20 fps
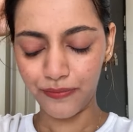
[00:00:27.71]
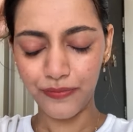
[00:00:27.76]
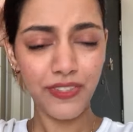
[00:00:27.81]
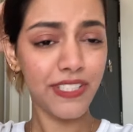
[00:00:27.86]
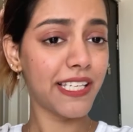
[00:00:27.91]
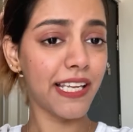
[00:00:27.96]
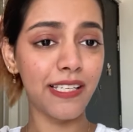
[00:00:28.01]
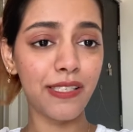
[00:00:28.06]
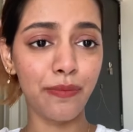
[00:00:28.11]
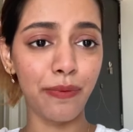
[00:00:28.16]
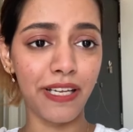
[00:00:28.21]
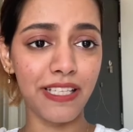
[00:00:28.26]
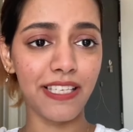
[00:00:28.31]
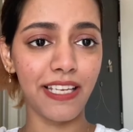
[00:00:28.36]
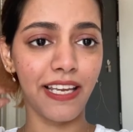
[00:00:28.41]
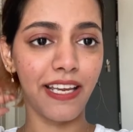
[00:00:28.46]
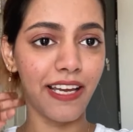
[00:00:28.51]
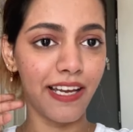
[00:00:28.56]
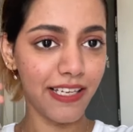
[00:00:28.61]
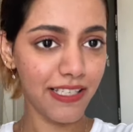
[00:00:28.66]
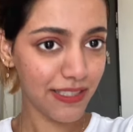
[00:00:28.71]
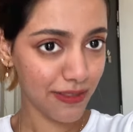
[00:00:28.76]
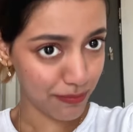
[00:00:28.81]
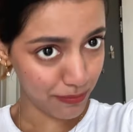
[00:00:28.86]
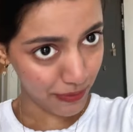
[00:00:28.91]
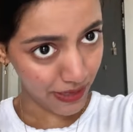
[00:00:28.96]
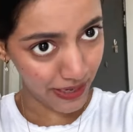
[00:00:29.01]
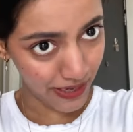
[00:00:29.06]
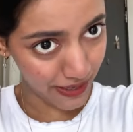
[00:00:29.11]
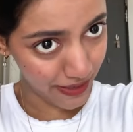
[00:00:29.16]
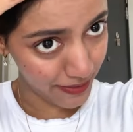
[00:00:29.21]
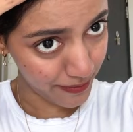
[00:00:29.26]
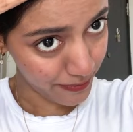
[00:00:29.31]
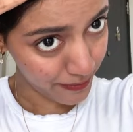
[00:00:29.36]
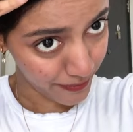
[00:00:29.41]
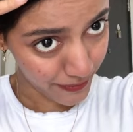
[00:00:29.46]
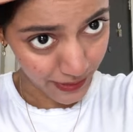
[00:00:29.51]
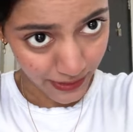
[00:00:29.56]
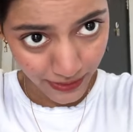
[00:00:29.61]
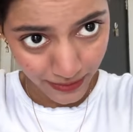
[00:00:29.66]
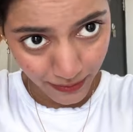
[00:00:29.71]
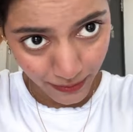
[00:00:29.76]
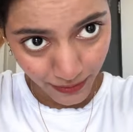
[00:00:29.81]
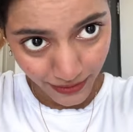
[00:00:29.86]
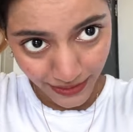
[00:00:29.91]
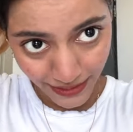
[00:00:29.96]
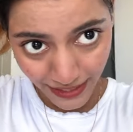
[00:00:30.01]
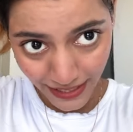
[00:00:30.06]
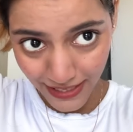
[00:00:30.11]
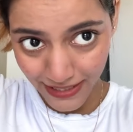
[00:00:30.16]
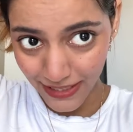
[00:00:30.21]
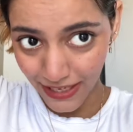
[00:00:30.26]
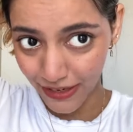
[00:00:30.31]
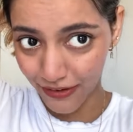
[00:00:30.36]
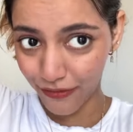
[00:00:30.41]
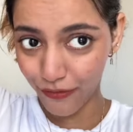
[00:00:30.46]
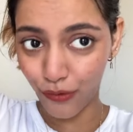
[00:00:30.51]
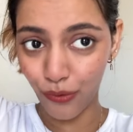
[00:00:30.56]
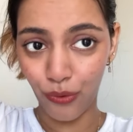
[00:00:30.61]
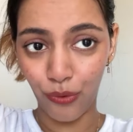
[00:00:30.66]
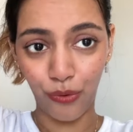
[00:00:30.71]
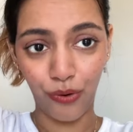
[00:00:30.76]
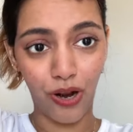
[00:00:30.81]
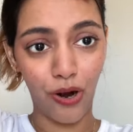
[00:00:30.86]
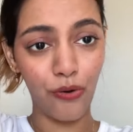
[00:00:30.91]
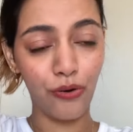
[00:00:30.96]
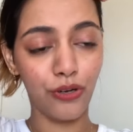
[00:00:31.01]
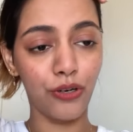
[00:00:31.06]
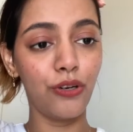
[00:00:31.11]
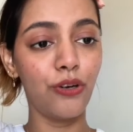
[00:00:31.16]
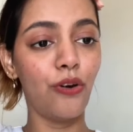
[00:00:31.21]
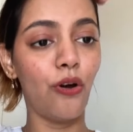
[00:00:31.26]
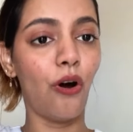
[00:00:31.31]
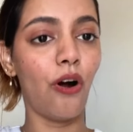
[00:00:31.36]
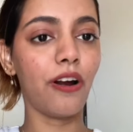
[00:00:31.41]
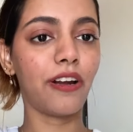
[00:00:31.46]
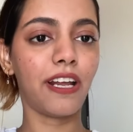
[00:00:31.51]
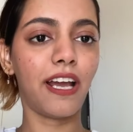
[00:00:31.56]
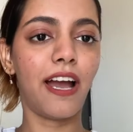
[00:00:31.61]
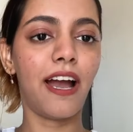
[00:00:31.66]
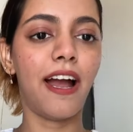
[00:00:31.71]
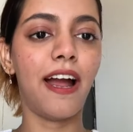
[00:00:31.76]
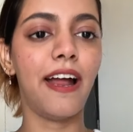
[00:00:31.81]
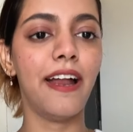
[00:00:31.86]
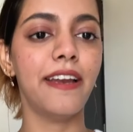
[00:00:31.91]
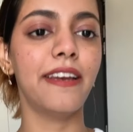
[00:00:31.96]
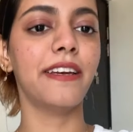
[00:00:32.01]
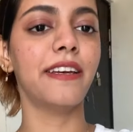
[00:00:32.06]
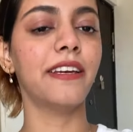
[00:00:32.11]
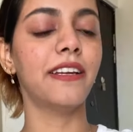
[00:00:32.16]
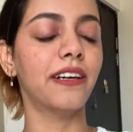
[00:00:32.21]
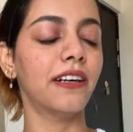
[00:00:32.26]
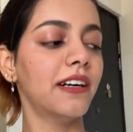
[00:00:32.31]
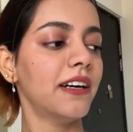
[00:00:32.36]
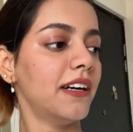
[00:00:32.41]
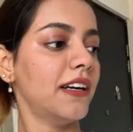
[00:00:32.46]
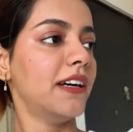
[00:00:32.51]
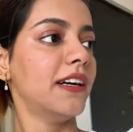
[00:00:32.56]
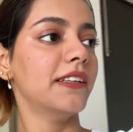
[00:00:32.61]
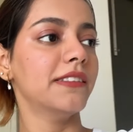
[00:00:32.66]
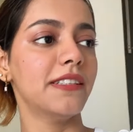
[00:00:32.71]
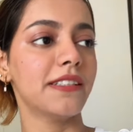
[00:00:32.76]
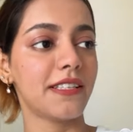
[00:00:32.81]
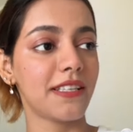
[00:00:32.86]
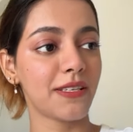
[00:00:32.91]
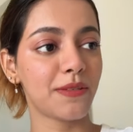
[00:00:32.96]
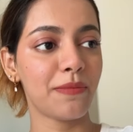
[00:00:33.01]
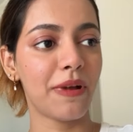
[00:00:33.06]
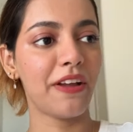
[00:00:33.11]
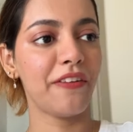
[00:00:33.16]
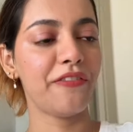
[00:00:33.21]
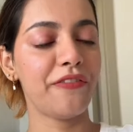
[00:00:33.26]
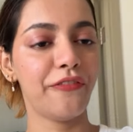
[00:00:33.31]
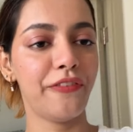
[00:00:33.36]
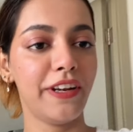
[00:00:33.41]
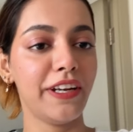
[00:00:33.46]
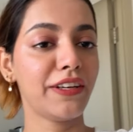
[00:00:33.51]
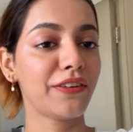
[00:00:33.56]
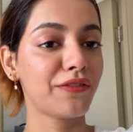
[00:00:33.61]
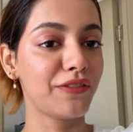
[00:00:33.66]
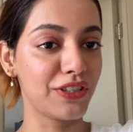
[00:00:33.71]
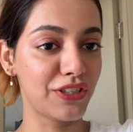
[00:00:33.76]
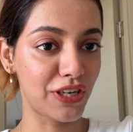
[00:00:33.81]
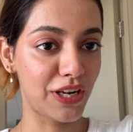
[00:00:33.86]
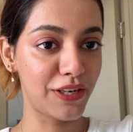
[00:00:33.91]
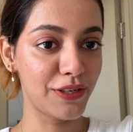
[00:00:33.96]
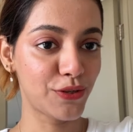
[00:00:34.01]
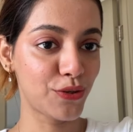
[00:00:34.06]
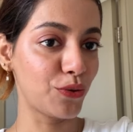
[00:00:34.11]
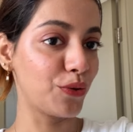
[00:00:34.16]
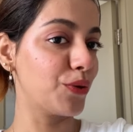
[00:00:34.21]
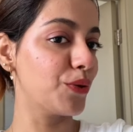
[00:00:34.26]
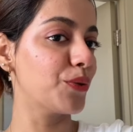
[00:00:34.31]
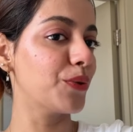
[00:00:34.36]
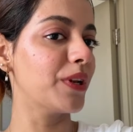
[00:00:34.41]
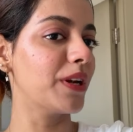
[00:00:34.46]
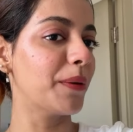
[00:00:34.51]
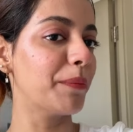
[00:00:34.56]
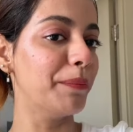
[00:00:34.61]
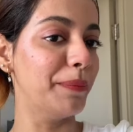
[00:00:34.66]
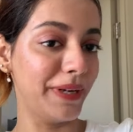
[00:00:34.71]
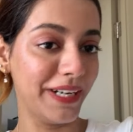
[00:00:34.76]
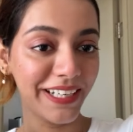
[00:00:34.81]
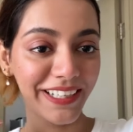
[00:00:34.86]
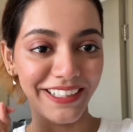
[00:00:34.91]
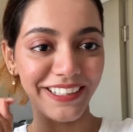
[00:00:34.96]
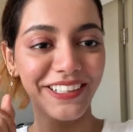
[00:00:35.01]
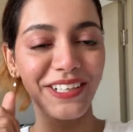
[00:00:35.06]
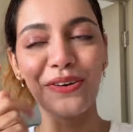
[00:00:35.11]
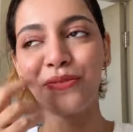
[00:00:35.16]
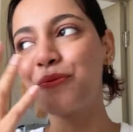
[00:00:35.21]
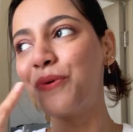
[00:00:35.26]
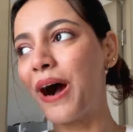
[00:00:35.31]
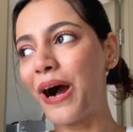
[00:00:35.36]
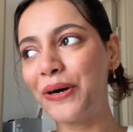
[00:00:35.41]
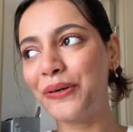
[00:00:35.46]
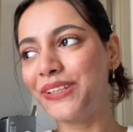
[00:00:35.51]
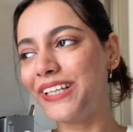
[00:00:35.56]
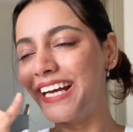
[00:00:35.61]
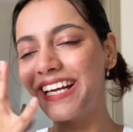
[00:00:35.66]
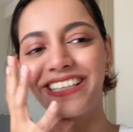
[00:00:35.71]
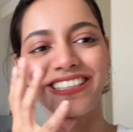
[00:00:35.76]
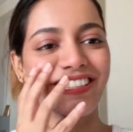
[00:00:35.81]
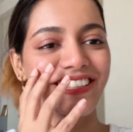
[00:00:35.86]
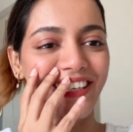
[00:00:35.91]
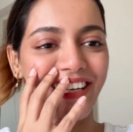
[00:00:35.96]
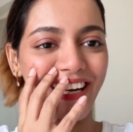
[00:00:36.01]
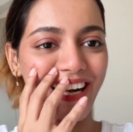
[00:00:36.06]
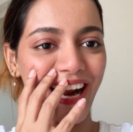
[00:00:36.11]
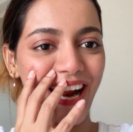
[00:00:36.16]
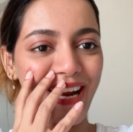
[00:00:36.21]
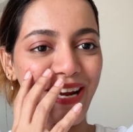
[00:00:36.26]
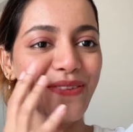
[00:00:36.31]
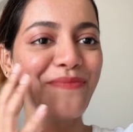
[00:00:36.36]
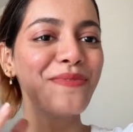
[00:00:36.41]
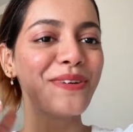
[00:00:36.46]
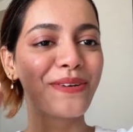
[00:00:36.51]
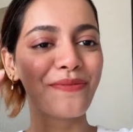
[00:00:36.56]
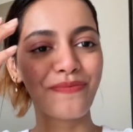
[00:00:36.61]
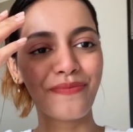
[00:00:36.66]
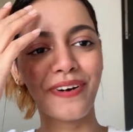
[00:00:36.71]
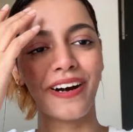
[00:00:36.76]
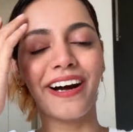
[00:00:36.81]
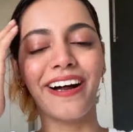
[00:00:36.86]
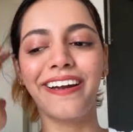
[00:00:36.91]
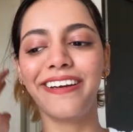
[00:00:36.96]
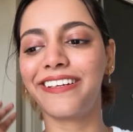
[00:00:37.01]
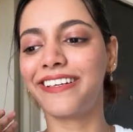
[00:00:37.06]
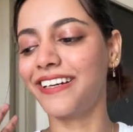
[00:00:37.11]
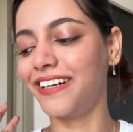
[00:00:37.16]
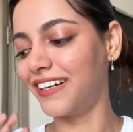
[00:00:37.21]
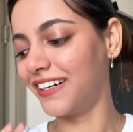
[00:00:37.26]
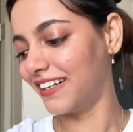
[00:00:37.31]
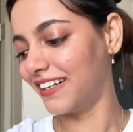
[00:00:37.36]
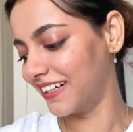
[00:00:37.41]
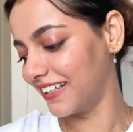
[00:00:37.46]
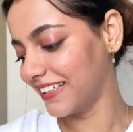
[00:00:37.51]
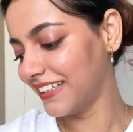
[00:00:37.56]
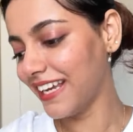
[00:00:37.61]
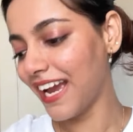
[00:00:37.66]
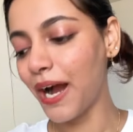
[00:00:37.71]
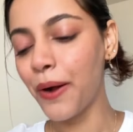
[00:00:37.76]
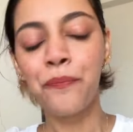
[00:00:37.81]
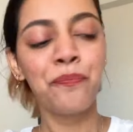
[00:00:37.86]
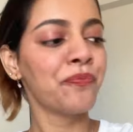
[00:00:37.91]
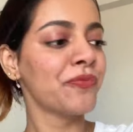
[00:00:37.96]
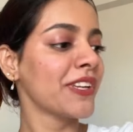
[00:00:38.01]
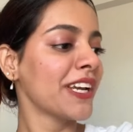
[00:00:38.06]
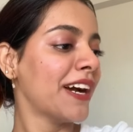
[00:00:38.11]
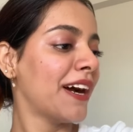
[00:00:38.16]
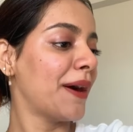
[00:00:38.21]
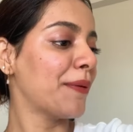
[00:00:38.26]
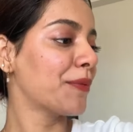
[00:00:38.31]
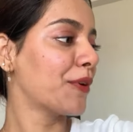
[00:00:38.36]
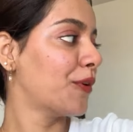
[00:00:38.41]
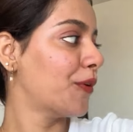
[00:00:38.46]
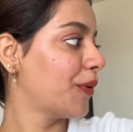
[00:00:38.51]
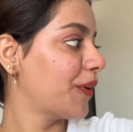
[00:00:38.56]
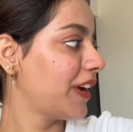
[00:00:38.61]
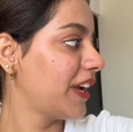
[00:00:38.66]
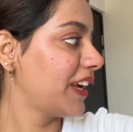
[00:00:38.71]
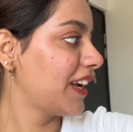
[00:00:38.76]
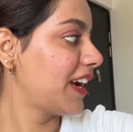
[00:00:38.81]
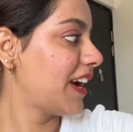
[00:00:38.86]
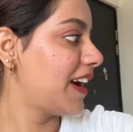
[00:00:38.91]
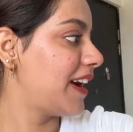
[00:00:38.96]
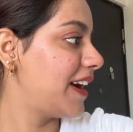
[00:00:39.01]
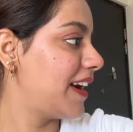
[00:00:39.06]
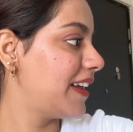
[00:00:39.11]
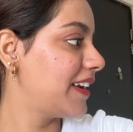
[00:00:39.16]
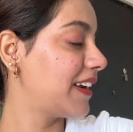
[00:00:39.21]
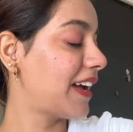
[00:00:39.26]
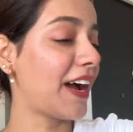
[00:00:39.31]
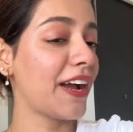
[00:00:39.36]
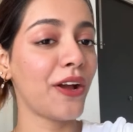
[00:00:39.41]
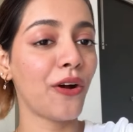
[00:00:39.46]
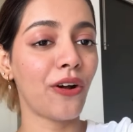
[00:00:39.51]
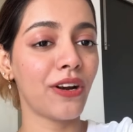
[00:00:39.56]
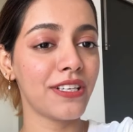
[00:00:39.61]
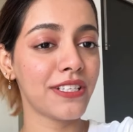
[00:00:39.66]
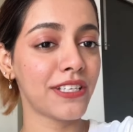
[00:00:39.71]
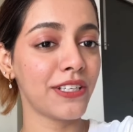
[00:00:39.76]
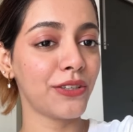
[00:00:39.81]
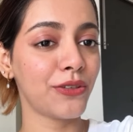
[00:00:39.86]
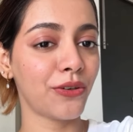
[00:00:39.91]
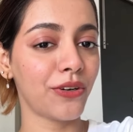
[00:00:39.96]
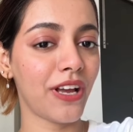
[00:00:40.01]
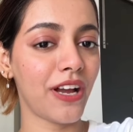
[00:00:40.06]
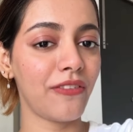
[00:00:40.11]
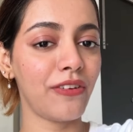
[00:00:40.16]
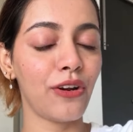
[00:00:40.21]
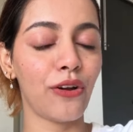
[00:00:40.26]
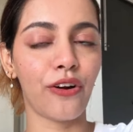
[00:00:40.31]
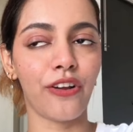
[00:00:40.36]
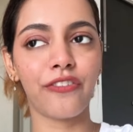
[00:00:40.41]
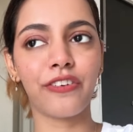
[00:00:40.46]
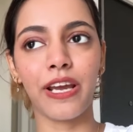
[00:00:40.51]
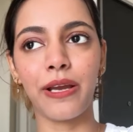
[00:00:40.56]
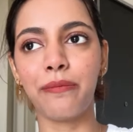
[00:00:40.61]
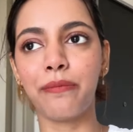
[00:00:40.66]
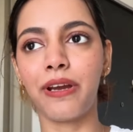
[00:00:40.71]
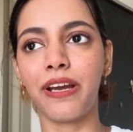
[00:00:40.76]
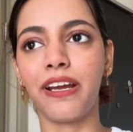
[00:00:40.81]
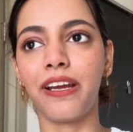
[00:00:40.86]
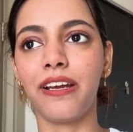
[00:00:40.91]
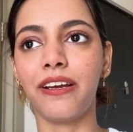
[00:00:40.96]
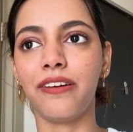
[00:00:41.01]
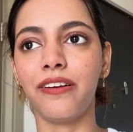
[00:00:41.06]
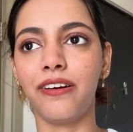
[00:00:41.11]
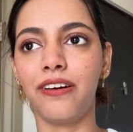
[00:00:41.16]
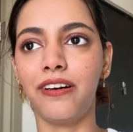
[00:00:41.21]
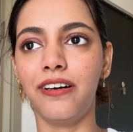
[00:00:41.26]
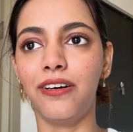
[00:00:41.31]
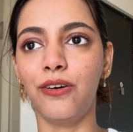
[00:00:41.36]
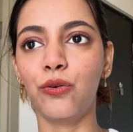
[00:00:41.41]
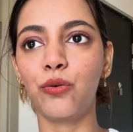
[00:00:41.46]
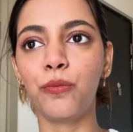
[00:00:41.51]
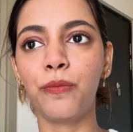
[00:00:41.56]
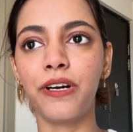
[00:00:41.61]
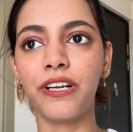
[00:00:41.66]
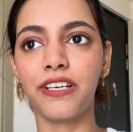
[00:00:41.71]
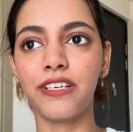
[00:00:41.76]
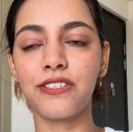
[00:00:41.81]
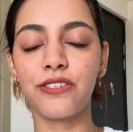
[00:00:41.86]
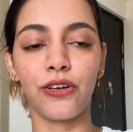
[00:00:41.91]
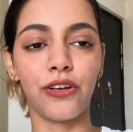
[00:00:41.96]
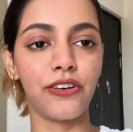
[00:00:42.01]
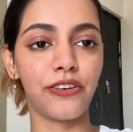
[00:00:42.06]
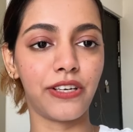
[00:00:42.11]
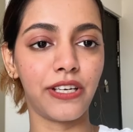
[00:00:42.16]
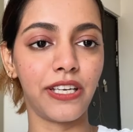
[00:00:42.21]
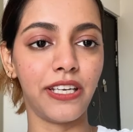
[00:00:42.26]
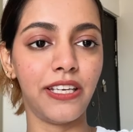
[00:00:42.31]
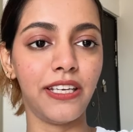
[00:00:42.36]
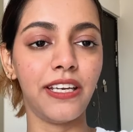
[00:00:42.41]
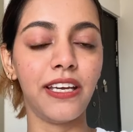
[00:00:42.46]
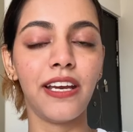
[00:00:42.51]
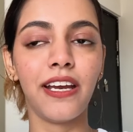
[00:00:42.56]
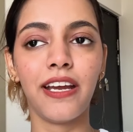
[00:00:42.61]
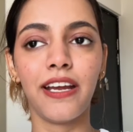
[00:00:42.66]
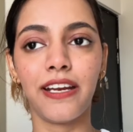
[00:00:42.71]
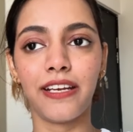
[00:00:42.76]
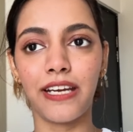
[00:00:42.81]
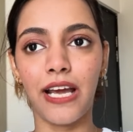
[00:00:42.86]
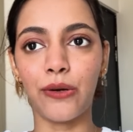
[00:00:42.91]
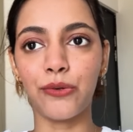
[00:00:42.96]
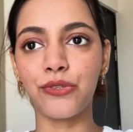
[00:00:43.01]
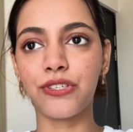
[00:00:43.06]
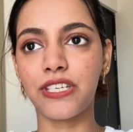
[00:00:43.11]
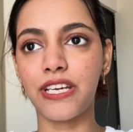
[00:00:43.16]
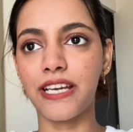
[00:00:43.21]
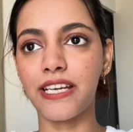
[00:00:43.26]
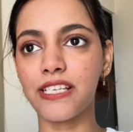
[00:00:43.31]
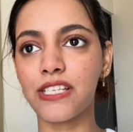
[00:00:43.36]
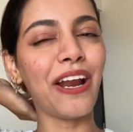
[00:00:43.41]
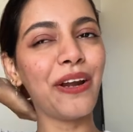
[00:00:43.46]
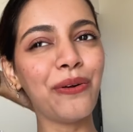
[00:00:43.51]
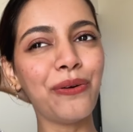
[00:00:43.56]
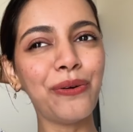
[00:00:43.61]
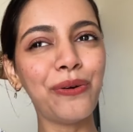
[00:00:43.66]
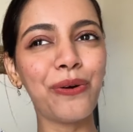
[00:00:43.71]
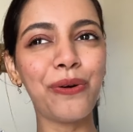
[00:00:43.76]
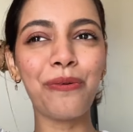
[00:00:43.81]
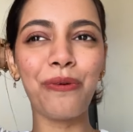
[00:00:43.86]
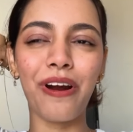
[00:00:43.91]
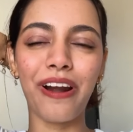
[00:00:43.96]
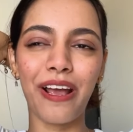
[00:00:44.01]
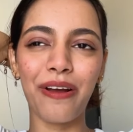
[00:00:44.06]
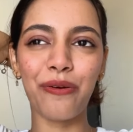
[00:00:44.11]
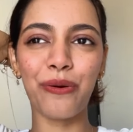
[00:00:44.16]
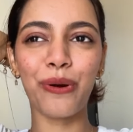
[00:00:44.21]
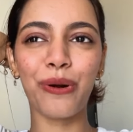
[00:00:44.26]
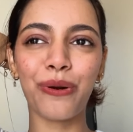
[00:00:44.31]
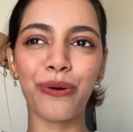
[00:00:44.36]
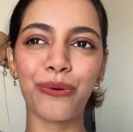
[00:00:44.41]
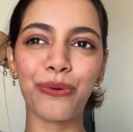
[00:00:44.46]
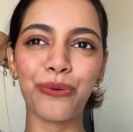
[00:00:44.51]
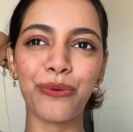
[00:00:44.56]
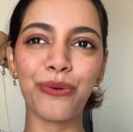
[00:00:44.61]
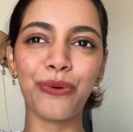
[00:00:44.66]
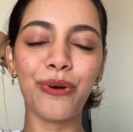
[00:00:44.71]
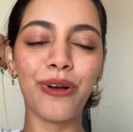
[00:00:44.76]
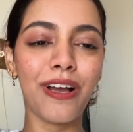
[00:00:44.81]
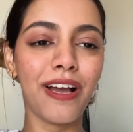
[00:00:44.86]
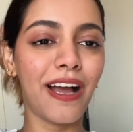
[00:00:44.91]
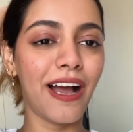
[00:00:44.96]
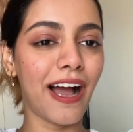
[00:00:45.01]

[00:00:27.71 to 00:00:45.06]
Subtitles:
6 months, I guess. My grays have grown out a lot, and this is my fit, which I'll show you in a bit. Wow, that rhymed. But yeah, I'm going, and I honestly don't have a lot of time. My Uber is already downstairs. I don't know what I want to do.